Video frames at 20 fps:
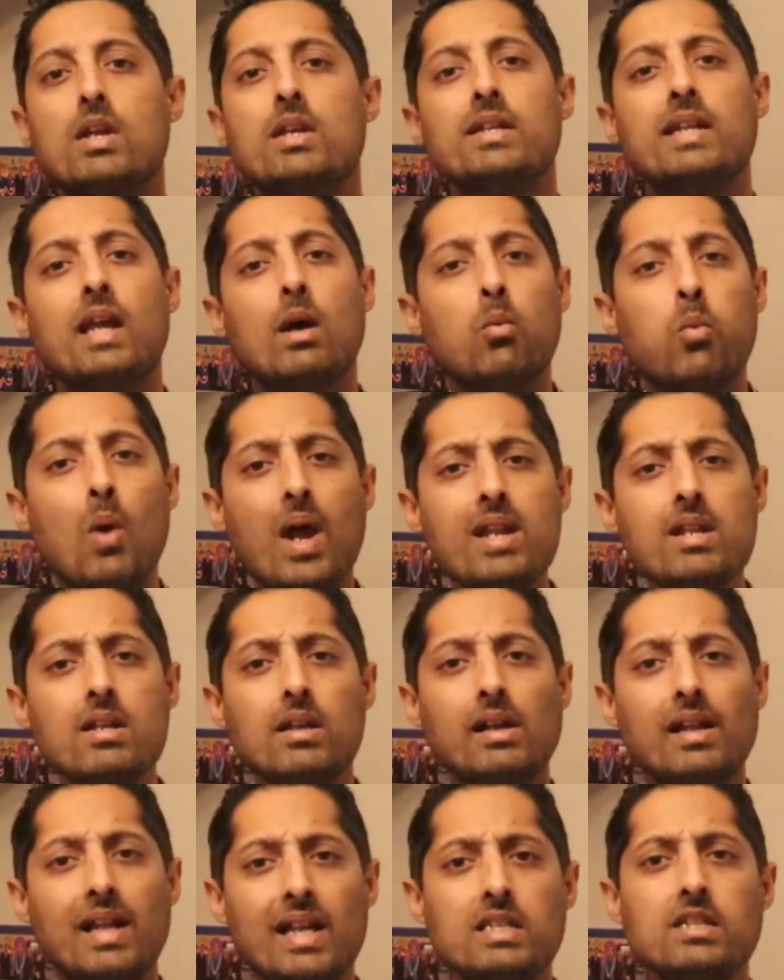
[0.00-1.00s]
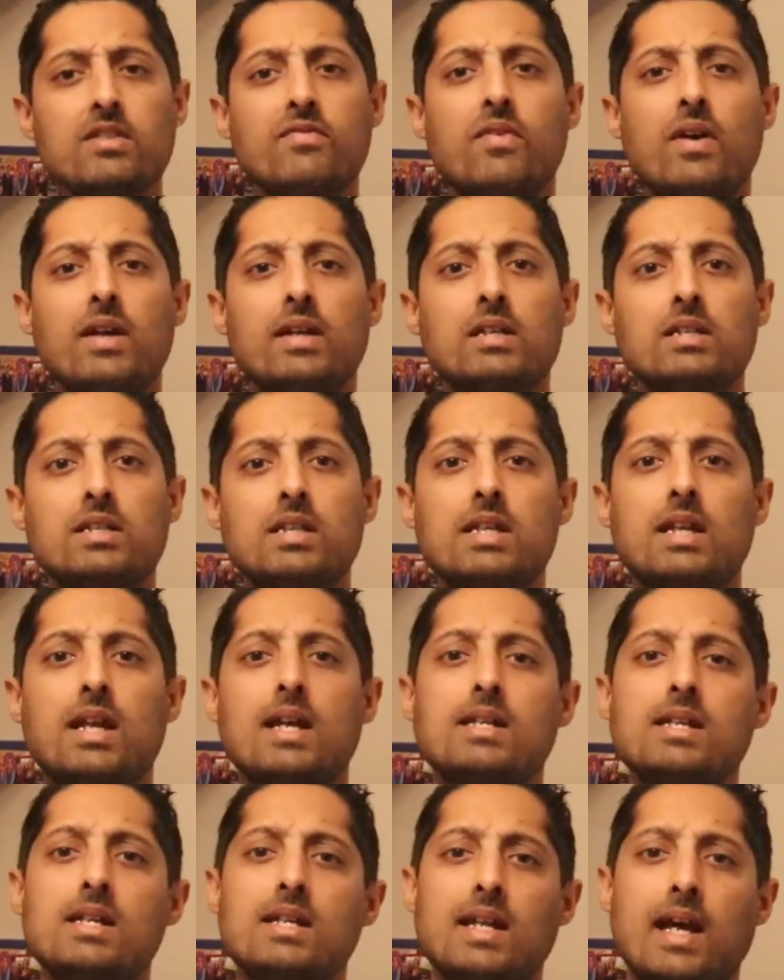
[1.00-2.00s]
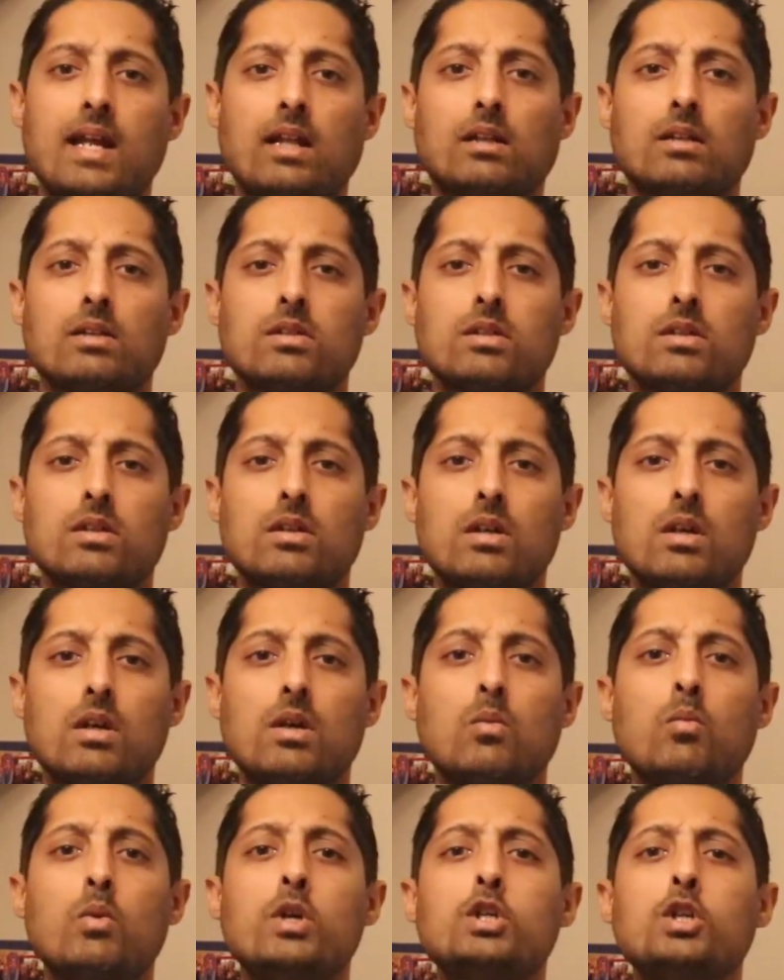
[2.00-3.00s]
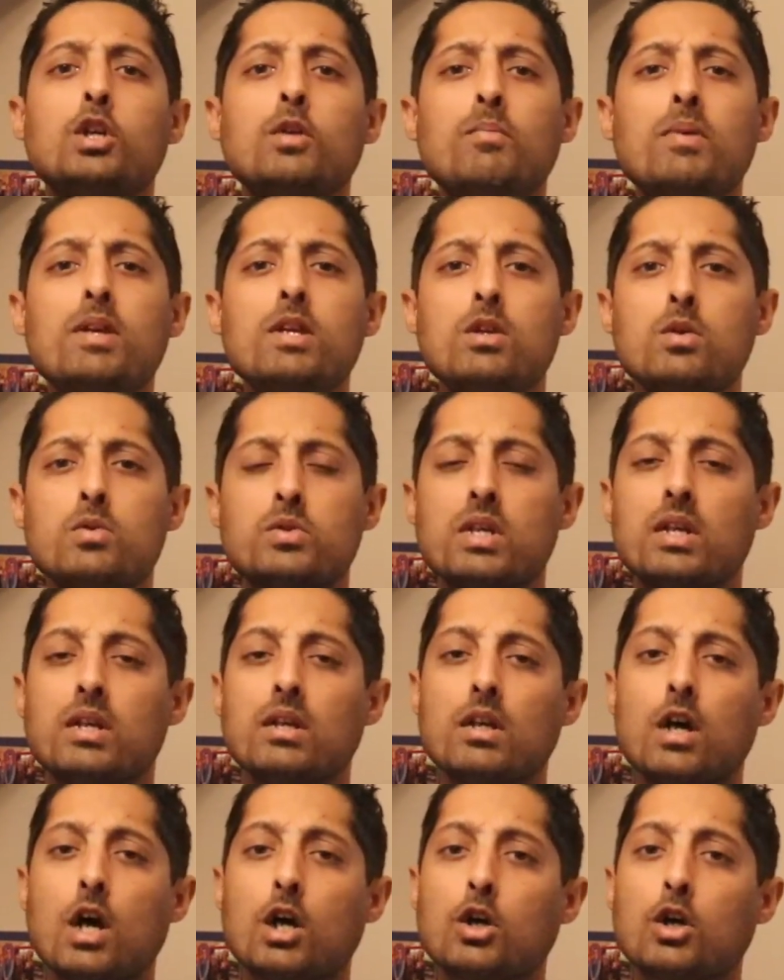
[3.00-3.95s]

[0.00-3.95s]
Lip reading: Now, when classifying CKD in adults, we should be using a